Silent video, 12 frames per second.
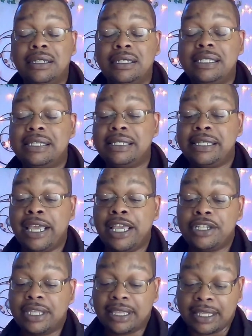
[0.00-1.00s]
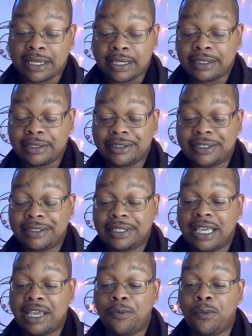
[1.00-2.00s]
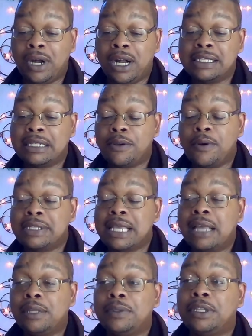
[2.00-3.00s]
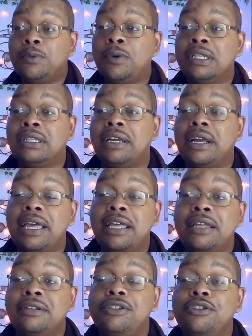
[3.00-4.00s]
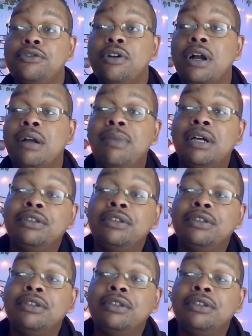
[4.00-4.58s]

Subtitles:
stage of things. King of Wands, they know exactly what they want. Their head strong